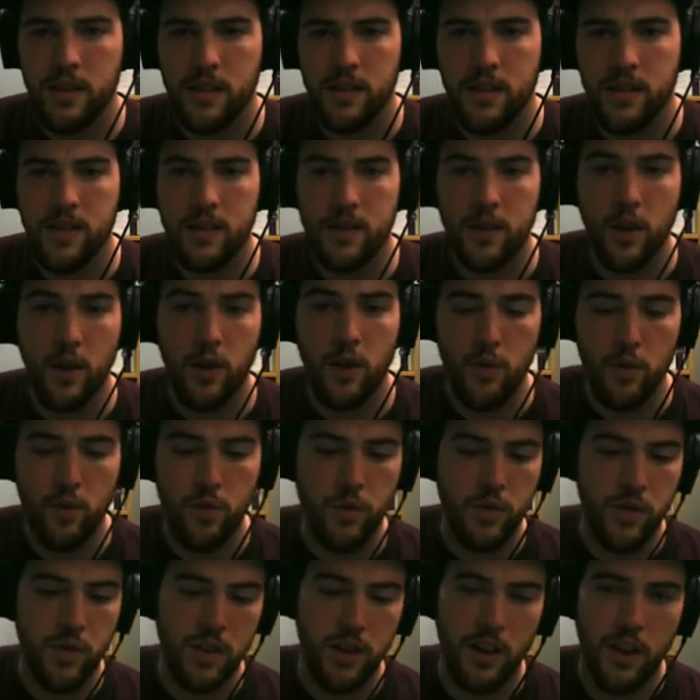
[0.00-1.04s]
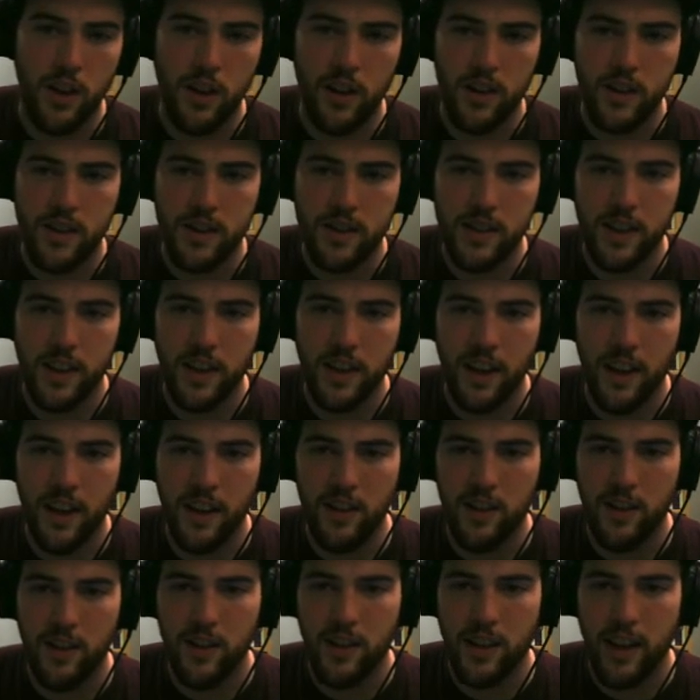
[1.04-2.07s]
Stone Curse. Can I
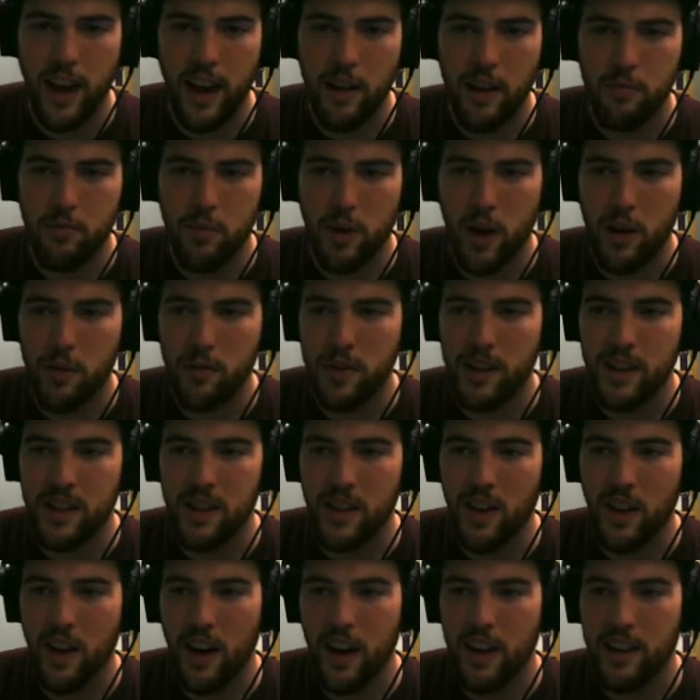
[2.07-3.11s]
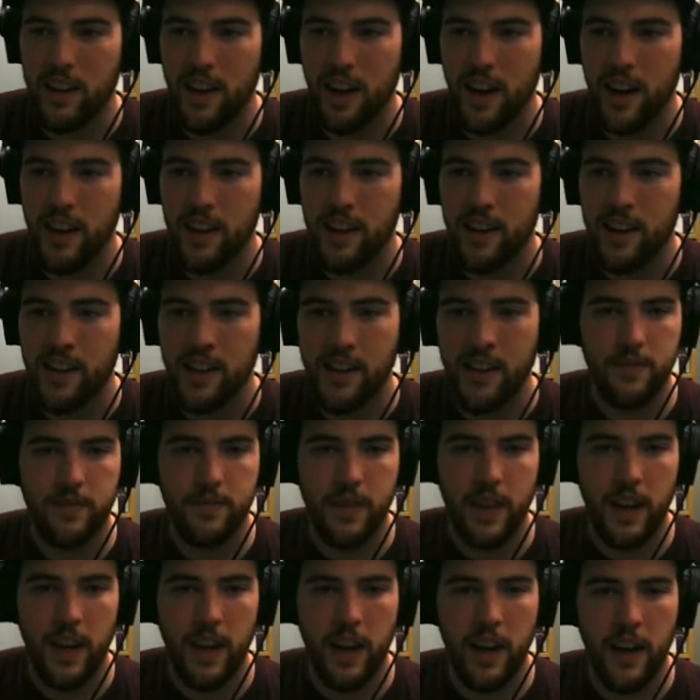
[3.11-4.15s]
learn that? Probably not, hey?
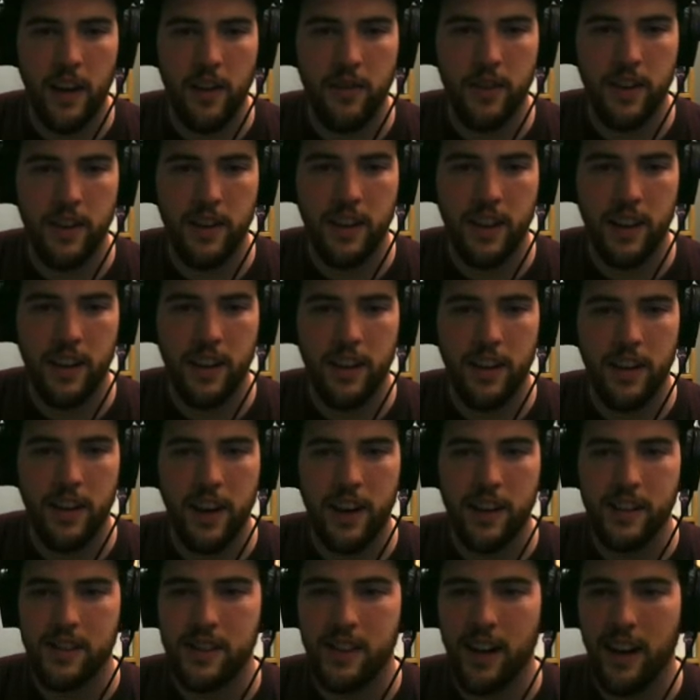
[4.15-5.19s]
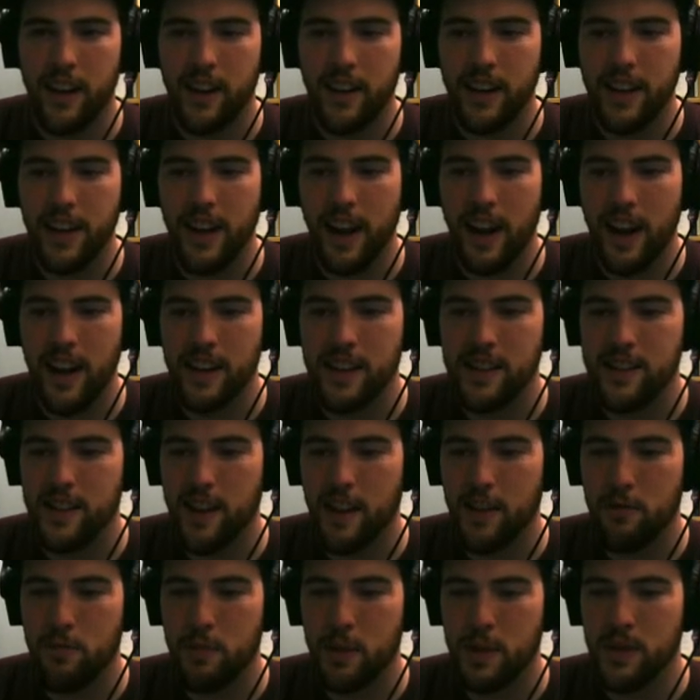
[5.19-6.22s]
Everything into Dexterity, as
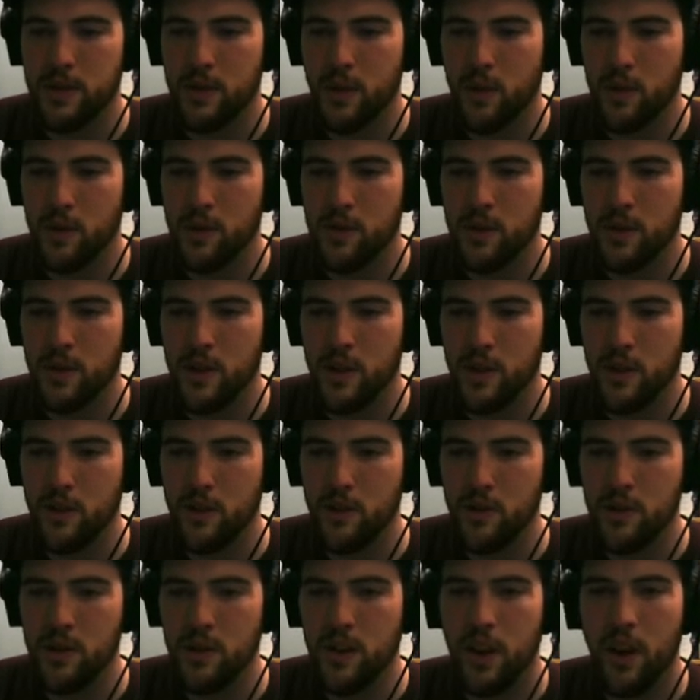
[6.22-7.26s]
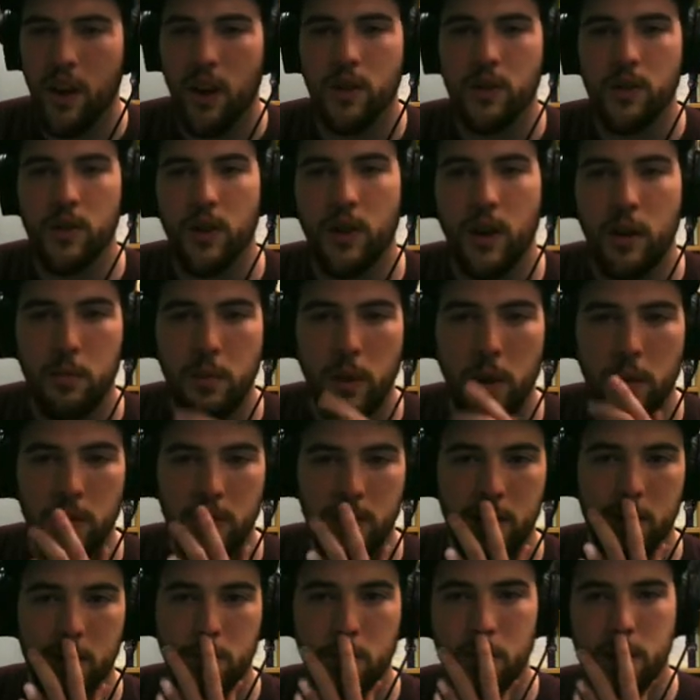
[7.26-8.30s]
I've been told to do. Although I probably
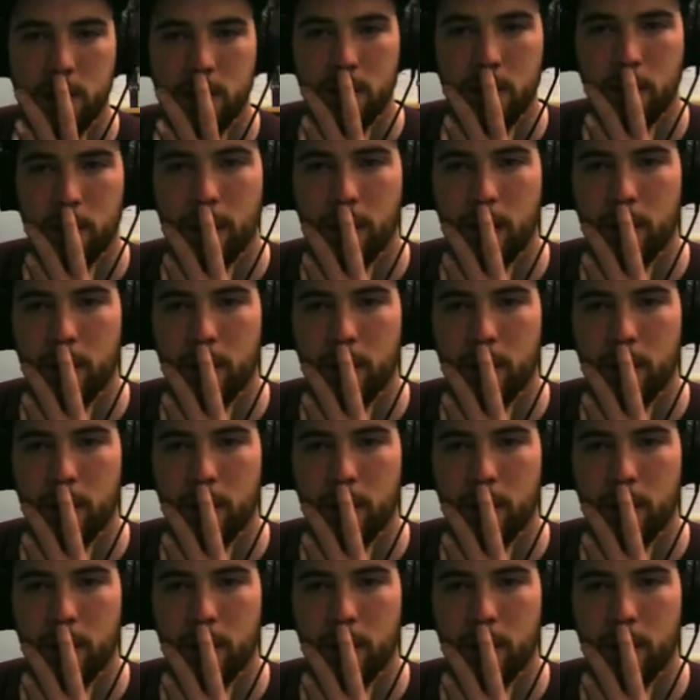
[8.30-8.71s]
should put something